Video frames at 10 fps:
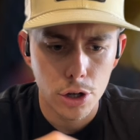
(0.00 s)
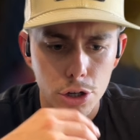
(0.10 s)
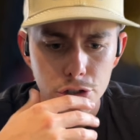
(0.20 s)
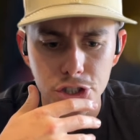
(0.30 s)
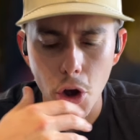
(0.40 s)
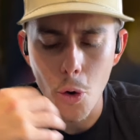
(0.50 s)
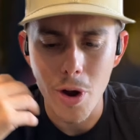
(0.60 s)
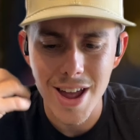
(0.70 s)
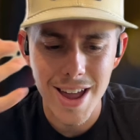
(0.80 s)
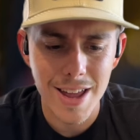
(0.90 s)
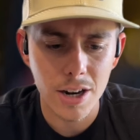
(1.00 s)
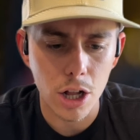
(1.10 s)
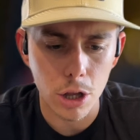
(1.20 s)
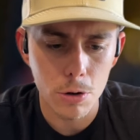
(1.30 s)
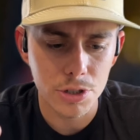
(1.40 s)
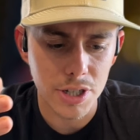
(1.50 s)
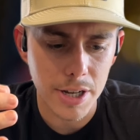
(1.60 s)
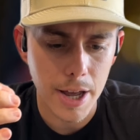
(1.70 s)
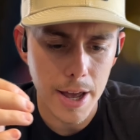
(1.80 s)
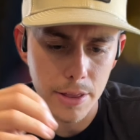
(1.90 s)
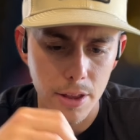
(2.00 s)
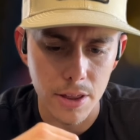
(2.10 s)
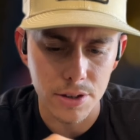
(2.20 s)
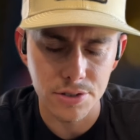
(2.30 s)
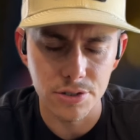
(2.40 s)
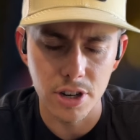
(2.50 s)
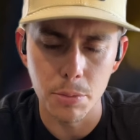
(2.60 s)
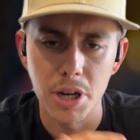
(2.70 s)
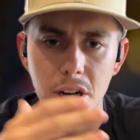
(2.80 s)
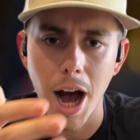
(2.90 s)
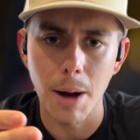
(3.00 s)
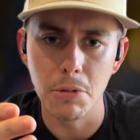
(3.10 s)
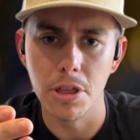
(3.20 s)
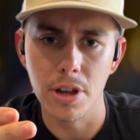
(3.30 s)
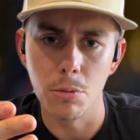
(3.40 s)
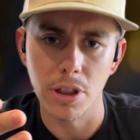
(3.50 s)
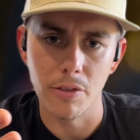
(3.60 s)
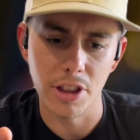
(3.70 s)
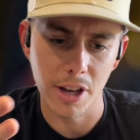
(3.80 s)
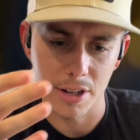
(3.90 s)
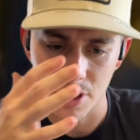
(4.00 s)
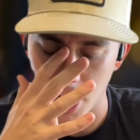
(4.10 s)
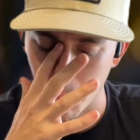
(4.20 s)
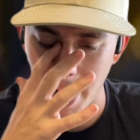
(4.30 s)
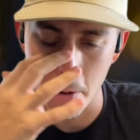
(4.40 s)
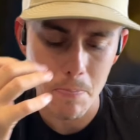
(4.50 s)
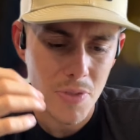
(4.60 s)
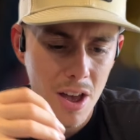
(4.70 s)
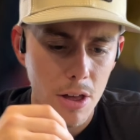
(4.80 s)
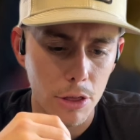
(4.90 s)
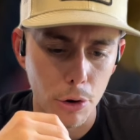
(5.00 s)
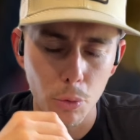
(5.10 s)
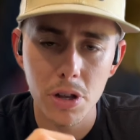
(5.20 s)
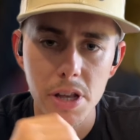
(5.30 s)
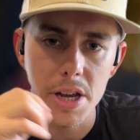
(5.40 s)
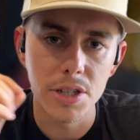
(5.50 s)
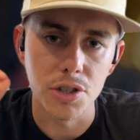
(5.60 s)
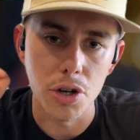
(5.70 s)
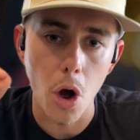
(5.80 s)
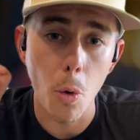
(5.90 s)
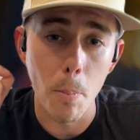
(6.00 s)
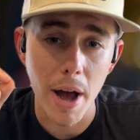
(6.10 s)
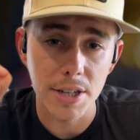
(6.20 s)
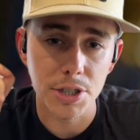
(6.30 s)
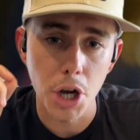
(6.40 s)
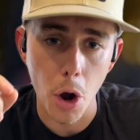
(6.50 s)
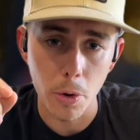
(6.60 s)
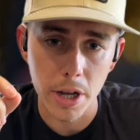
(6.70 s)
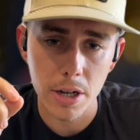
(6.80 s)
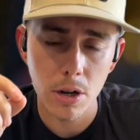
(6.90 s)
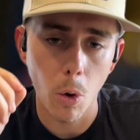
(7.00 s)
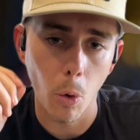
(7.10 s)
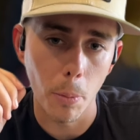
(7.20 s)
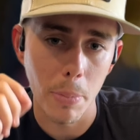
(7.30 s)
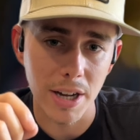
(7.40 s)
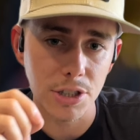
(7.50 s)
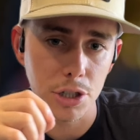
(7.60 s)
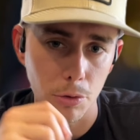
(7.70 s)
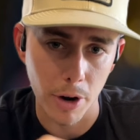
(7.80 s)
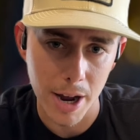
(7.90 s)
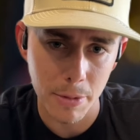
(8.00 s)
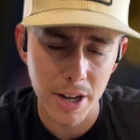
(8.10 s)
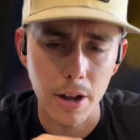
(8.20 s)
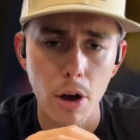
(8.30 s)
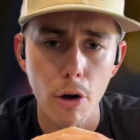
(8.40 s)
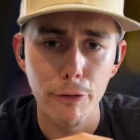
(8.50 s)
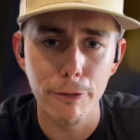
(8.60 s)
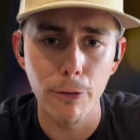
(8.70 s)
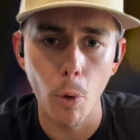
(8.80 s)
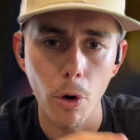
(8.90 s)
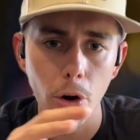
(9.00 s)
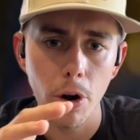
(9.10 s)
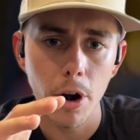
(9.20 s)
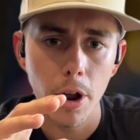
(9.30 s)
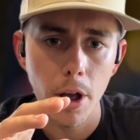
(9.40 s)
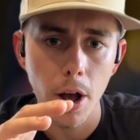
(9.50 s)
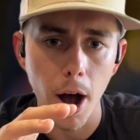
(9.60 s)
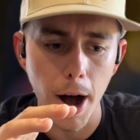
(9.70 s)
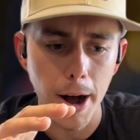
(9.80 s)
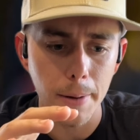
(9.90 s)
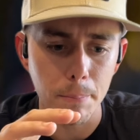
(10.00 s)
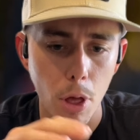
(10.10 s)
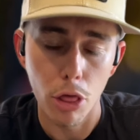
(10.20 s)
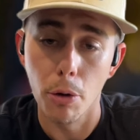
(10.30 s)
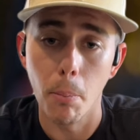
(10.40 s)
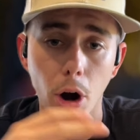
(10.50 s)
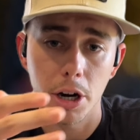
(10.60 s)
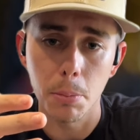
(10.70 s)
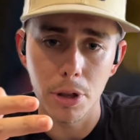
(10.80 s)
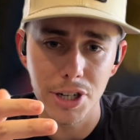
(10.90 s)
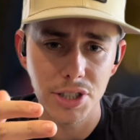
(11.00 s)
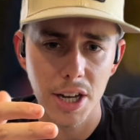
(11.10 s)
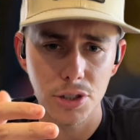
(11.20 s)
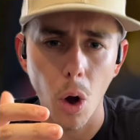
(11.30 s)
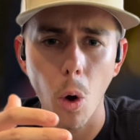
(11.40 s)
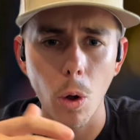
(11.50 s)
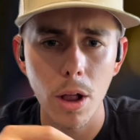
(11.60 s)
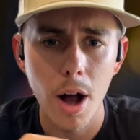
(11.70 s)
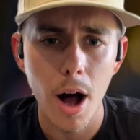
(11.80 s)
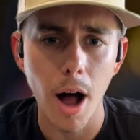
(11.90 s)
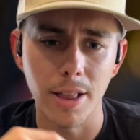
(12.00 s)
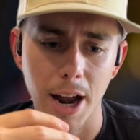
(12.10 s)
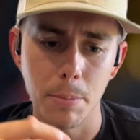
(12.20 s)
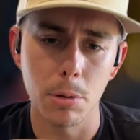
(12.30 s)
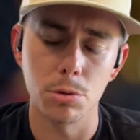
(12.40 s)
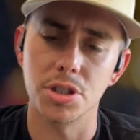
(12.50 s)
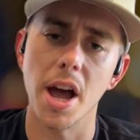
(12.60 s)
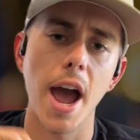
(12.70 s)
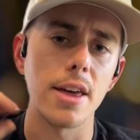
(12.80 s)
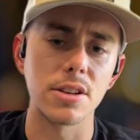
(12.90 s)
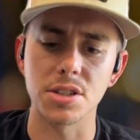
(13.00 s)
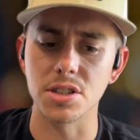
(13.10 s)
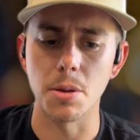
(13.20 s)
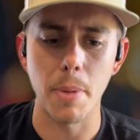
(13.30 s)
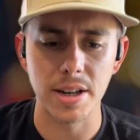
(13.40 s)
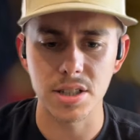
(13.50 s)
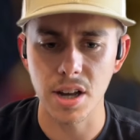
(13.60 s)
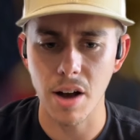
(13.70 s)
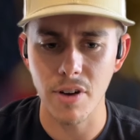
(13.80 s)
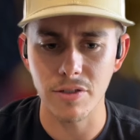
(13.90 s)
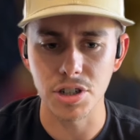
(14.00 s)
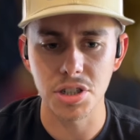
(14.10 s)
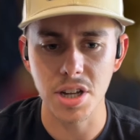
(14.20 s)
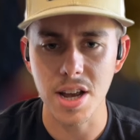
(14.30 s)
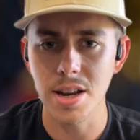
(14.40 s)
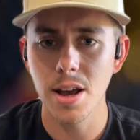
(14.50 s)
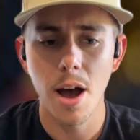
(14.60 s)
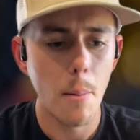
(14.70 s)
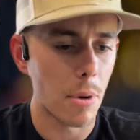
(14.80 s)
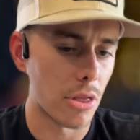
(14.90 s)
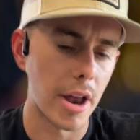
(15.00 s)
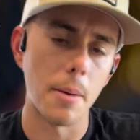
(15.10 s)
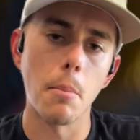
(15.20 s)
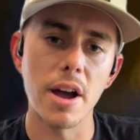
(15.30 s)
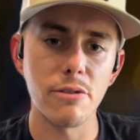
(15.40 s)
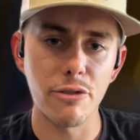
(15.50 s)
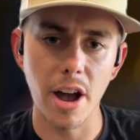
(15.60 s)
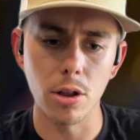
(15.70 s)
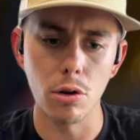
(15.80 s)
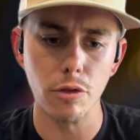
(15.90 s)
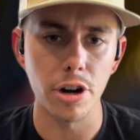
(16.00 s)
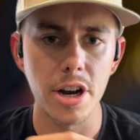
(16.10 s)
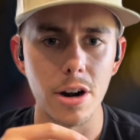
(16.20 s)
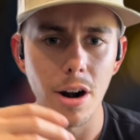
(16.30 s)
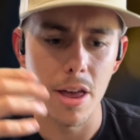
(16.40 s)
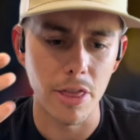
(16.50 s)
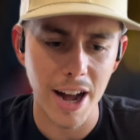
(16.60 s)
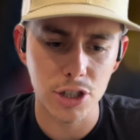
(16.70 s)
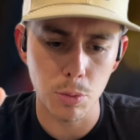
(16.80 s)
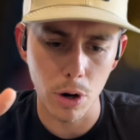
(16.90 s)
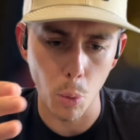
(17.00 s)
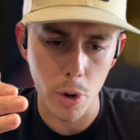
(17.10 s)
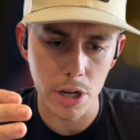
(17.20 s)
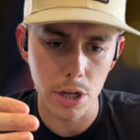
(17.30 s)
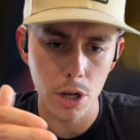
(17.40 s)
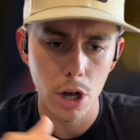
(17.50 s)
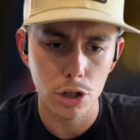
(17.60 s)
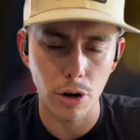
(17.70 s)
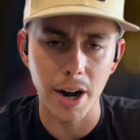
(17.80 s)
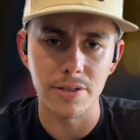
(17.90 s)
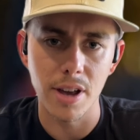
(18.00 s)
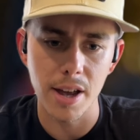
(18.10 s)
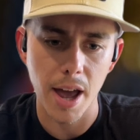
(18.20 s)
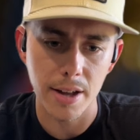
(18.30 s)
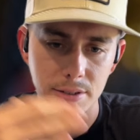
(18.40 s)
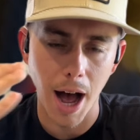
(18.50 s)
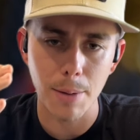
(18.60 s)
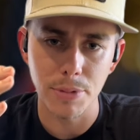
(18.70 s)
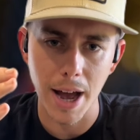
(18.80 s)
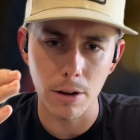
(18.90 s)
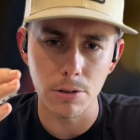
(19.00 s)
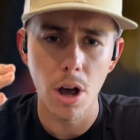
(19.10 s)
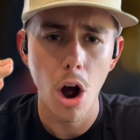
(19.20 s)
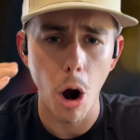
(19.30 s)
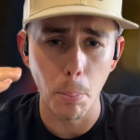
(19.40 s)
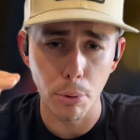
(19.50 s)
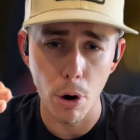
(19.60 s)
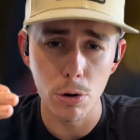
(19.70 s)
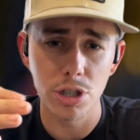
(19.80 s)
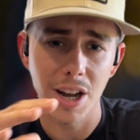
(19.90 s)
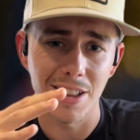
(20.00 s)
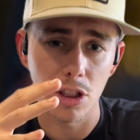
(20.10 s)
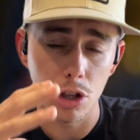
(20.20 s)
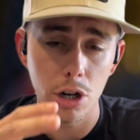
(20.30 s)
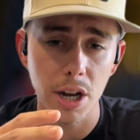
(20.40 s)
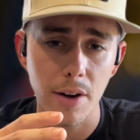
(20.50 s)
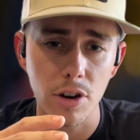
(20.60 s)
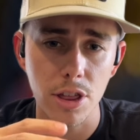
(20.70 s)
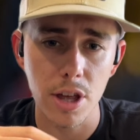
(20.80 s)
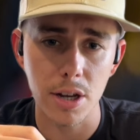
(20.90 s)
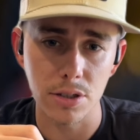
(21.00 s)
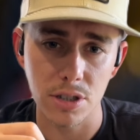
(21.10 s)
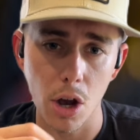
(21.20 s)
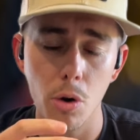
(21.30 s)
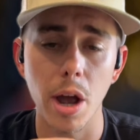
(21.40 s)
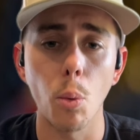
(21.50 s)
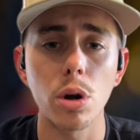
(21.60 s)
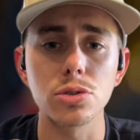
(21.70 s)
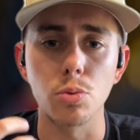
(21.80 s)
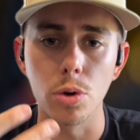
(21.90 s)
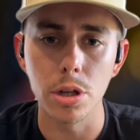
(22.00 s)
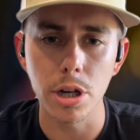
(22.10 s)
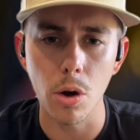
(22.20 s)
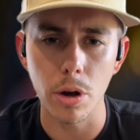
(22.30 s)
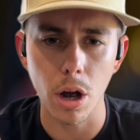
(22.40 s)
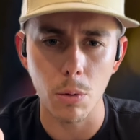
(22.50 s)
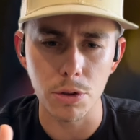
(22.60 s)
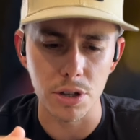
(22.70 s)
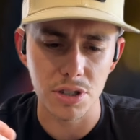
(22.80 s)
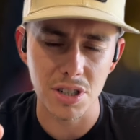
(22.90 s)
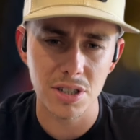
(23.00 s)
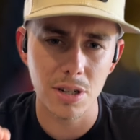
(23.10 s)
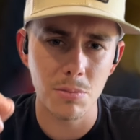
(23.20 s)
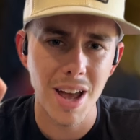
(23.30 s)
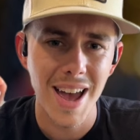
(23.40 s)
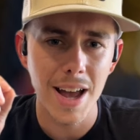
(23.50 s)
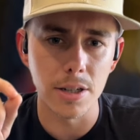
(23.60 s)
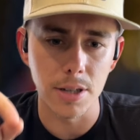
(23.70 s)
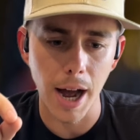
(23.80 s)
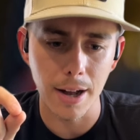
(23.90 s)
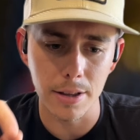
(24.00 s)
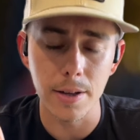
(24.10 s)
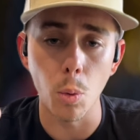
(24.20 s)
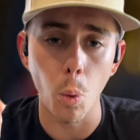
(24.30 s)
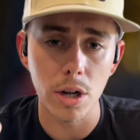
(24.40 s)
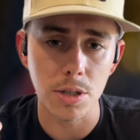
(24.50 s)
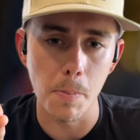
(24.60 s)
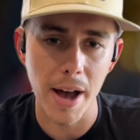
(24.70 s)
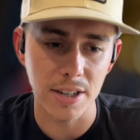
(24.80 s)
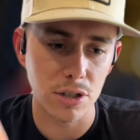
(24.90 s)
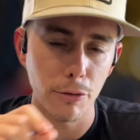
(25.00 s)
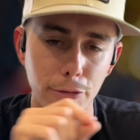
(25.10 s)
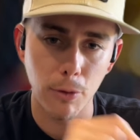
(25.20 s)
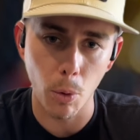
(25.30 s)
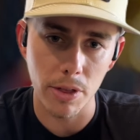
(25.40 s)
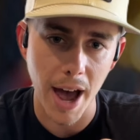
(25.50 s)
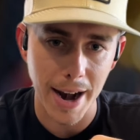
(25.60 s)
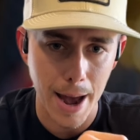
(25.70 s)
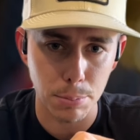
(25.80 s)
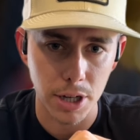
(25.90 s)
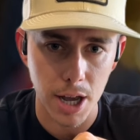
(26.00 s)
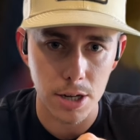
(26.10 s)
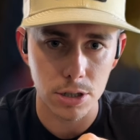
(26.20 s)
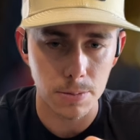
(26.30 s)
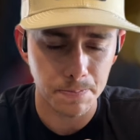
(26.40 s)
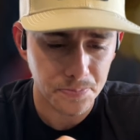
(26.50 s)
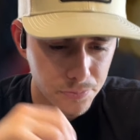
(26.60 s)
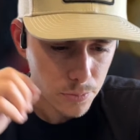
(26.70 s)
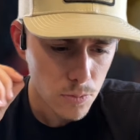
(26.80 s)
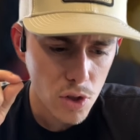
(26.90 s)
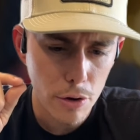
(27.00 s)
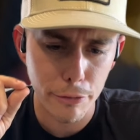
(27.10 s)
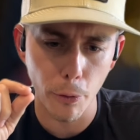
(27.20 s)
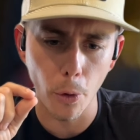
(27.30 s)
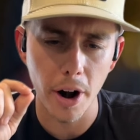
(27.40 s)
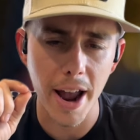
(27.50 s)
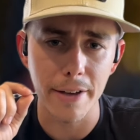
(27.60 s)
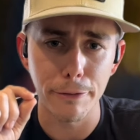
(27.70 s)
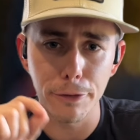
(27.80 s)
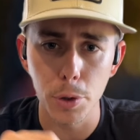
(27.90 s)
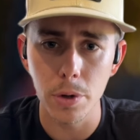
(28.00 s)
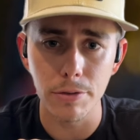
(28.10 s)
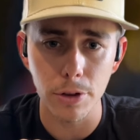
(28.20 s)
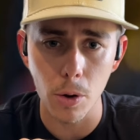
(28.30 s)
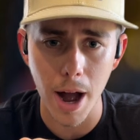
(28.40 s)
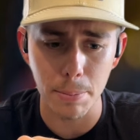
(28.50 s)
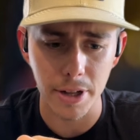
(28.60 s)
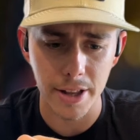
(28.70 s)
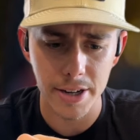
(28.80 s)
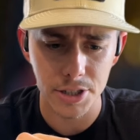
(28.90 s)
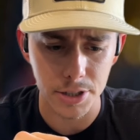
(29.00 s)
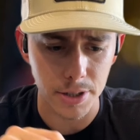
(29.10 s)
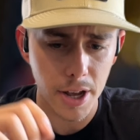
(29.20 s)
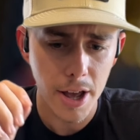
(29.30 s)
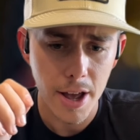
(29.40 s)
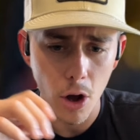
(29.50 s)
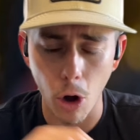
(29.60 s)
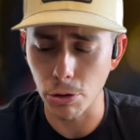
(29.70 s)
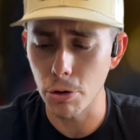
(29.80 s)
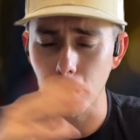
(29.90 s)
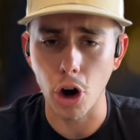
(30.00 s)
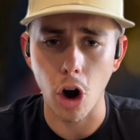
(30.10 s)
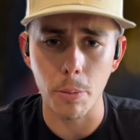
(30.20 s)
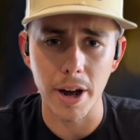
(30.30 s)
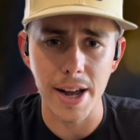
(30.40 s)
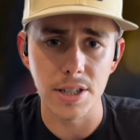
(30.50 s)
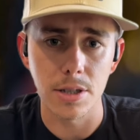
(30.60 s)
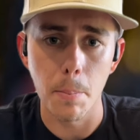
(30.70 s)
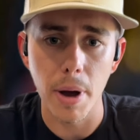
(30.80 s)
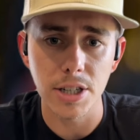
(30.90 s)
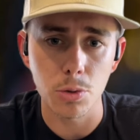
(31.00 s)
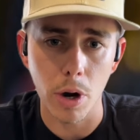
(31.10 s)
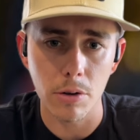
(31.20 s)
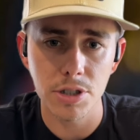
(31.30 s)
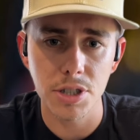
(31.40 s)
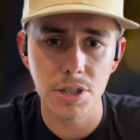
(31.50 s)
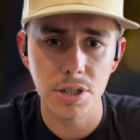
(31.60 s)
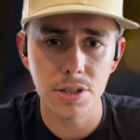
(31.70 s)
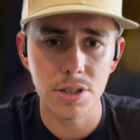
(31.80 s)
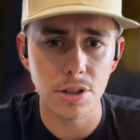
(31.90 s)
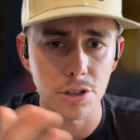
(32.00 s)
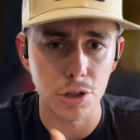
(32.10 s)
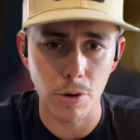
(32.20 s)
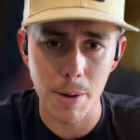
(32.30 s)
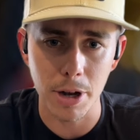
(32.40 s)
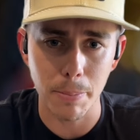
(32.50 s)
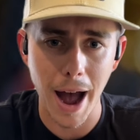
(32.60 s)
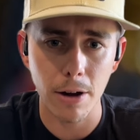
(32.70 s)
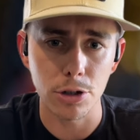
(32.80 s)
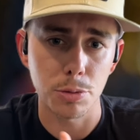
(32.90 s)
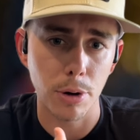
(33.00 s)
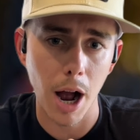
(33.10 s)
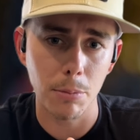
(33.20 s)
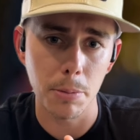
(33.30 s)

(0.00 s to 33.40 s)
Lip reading: So in closing, and this is going to be a common theme with everything I talk about, there really is no best coating or best ceramic for the marketplace as a whole. A lot of people say, hey, this is the best thing I've ever seen, but then it might fail over here. And that's where we try to take a top-down approach and look at everything and say, okay, what's really going on with the system, and dial in what's best for that application. For a fluid flow application, although the carbide has the best wear resistance, the ceramic powder is probably